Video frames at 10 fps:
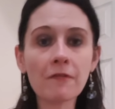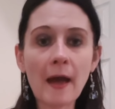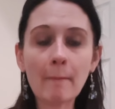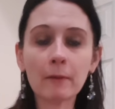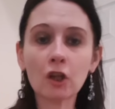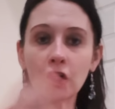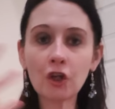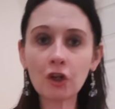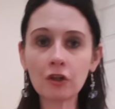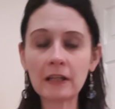them
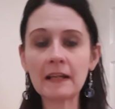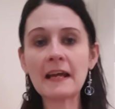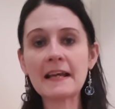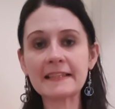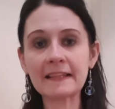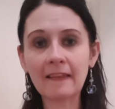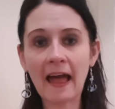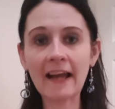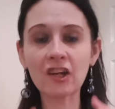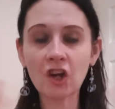learning to
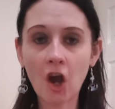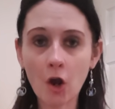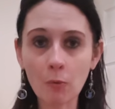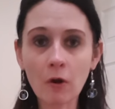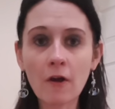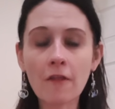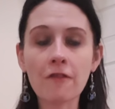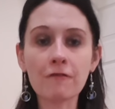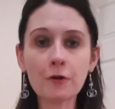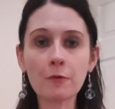let go,
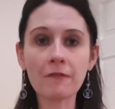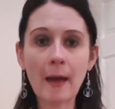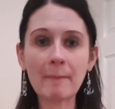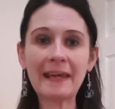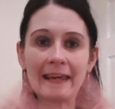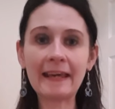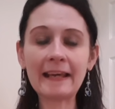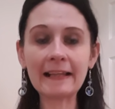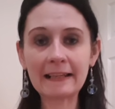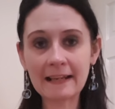through them
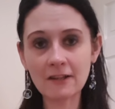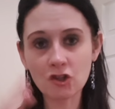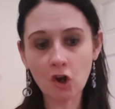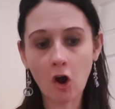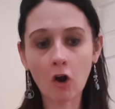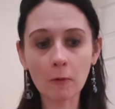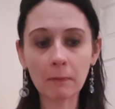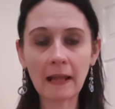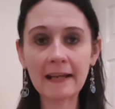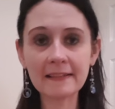healing in dark
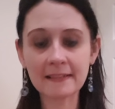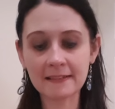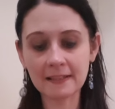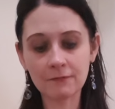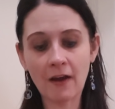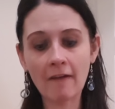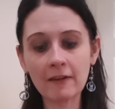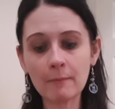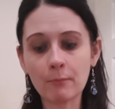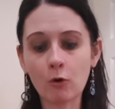places. It's
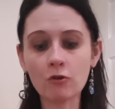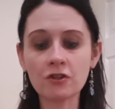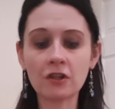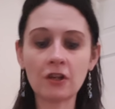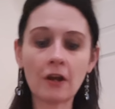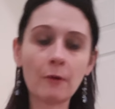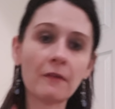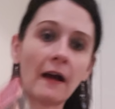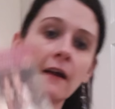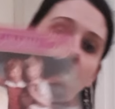very important you know that.